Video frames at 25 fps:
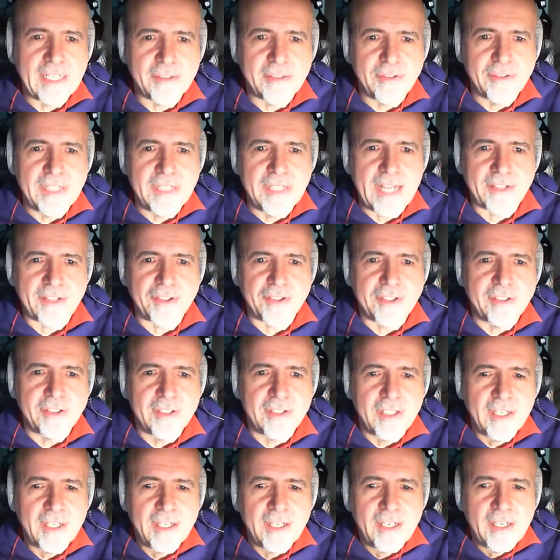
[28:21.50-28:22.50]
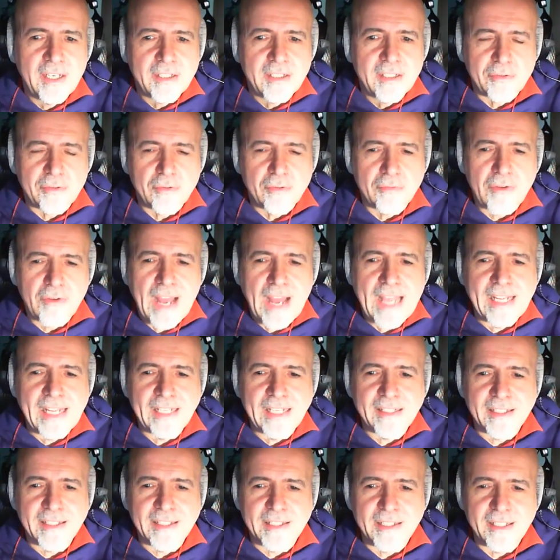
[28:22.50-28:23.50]
connection through
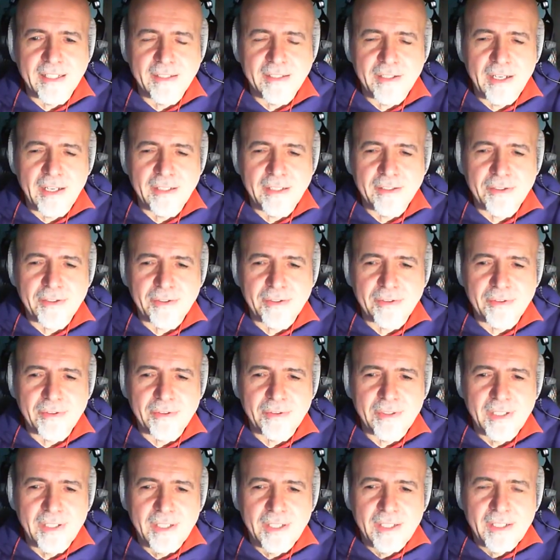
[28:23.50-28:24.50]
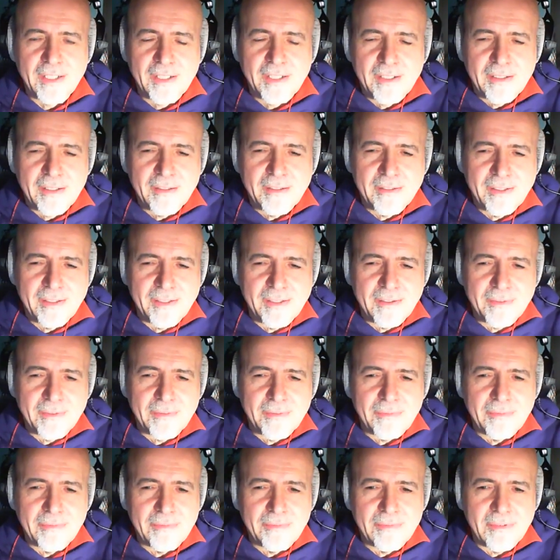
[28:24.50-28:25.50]
rites and through,
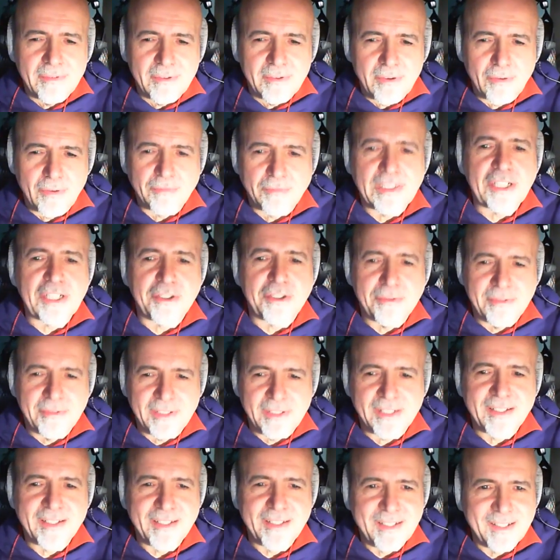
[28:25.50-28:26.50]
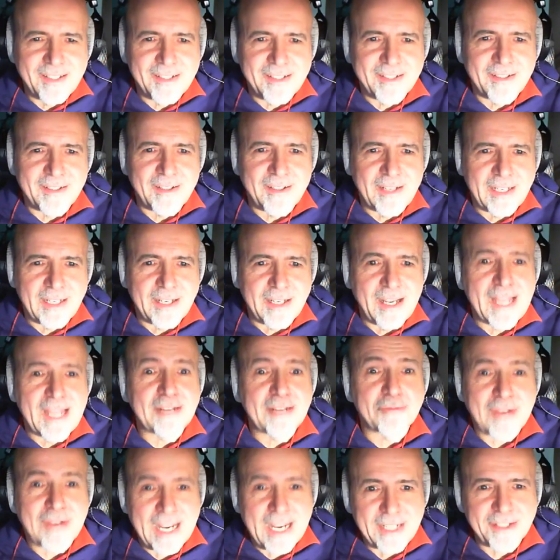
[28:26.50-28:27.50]
or rituals and
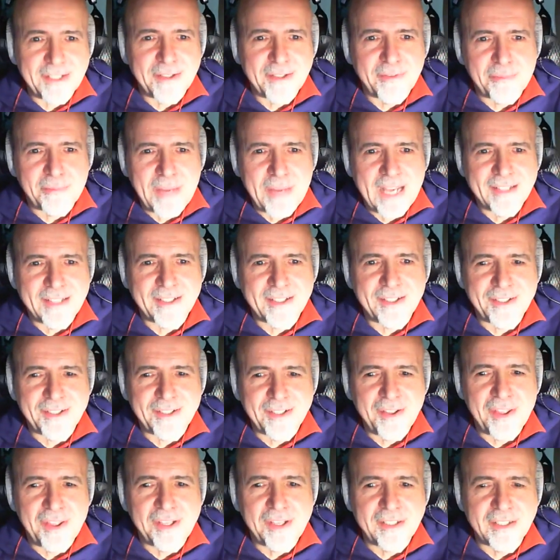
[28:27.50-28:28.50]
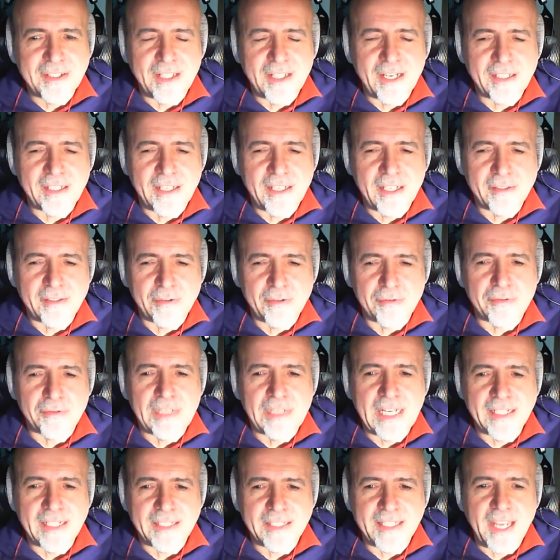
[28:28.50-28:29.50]
rites of passage and things like that to
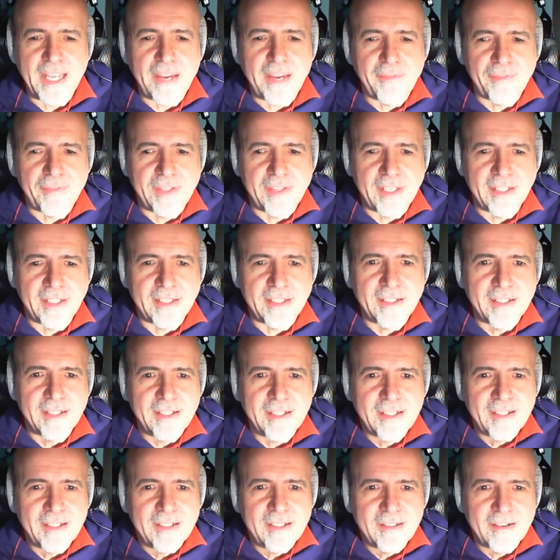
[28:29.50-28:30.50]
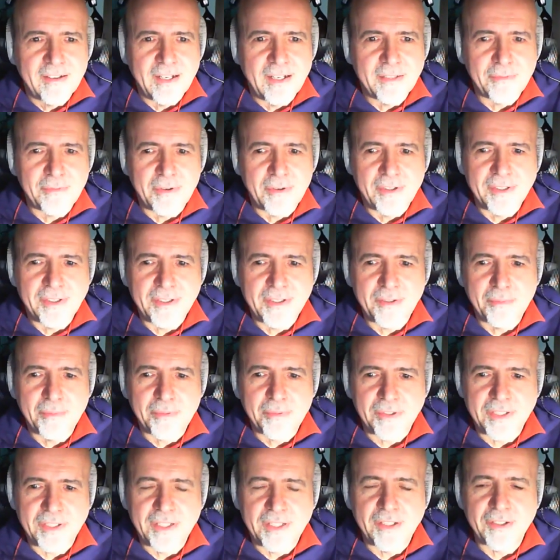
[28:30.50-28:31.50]
create safety, right? Very
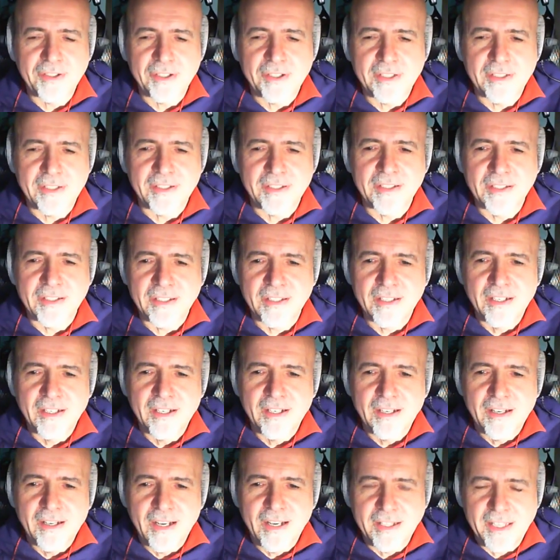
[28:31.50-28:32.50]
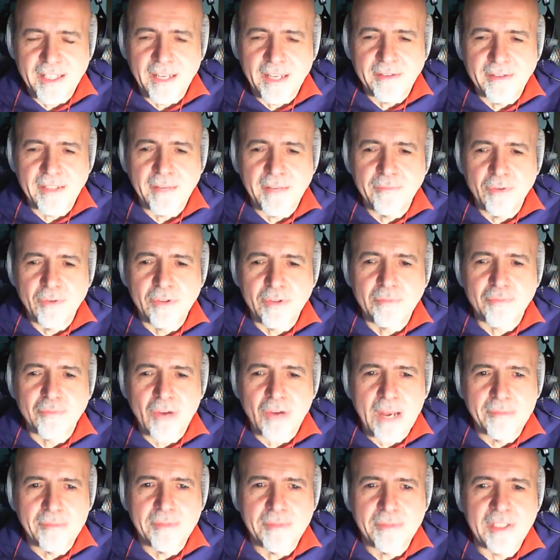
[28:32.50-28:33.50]
superstitious. And they wouldn't
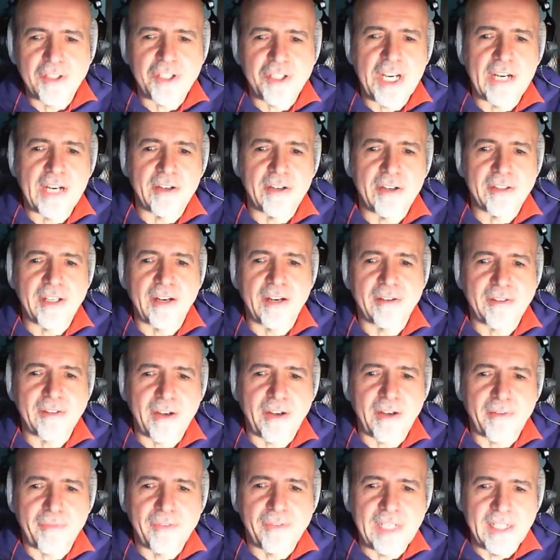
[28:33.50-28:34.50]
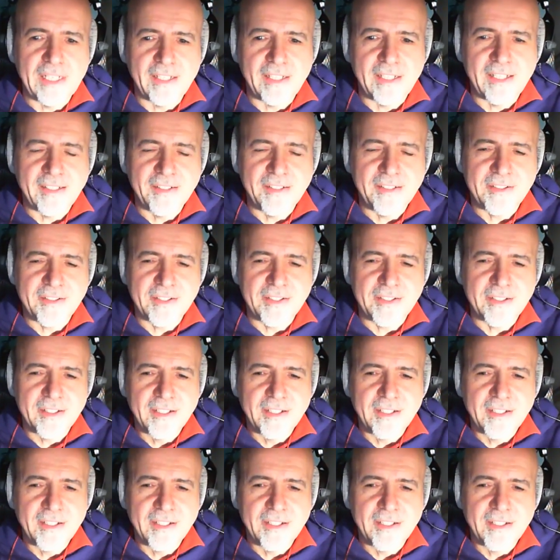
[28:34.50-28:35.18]
probably share their feelings.